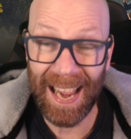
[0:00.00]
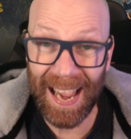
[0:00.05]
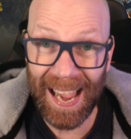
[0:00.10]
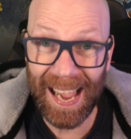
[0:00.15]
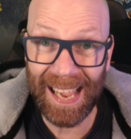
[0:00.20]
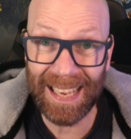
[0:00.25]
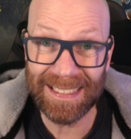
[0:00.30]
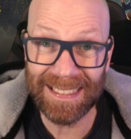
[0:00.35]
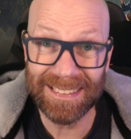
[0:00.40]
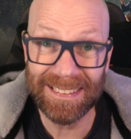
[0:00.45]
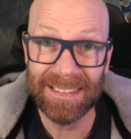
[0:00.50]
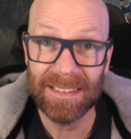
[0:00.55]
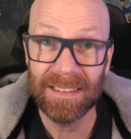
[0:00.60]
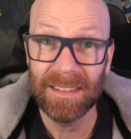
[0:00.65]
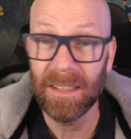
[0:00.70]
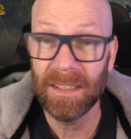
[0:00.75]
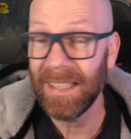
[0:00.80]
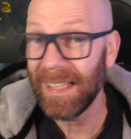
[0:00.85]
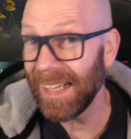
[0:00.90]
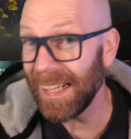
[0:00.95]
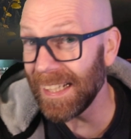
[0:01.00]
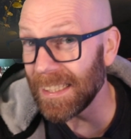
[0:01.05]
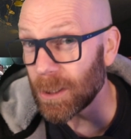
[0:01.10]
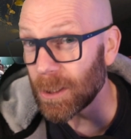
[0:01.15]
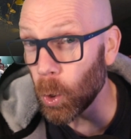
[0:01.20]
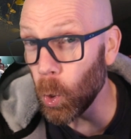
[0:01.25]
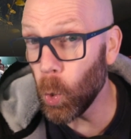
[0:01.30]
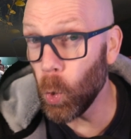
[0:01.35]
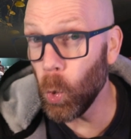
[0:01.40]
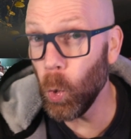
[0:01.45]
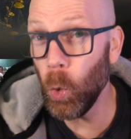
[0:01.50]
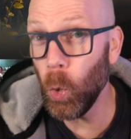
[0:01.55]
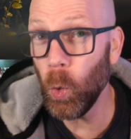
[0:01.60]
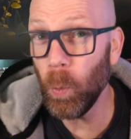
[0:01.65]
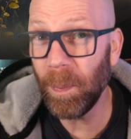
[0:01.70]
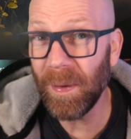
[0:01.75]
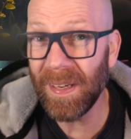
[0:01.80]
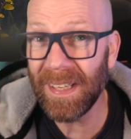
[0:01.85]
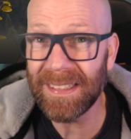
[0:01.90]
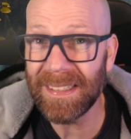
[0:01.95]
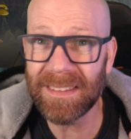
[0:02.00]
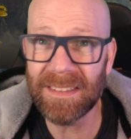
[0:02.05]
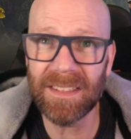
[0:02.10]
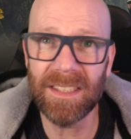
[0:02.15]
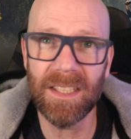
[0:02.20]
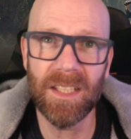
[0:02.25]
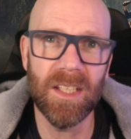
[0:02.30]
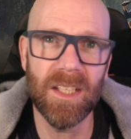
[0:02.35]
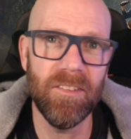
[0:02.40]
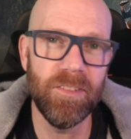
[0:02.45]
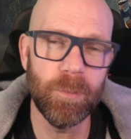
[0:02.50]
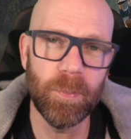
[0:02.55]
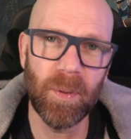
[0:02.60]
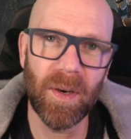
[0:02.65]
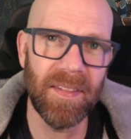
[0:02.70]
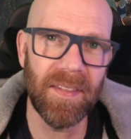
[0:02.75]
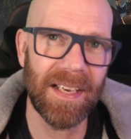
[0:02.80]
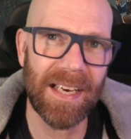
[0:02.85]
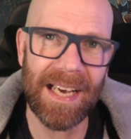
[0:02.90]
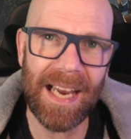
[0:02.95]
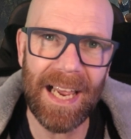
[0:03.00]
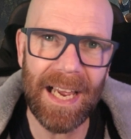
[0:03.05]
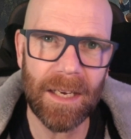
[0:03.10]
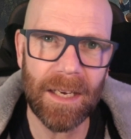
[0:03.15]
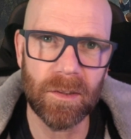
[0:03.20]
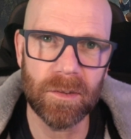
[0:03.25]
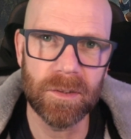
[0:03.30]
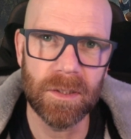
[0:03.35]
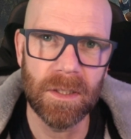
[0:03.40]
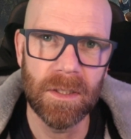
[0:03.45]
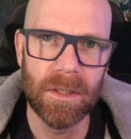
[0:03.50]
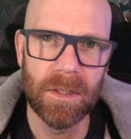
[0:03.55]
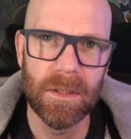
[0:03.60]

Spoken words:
And it's all being served by the cloud.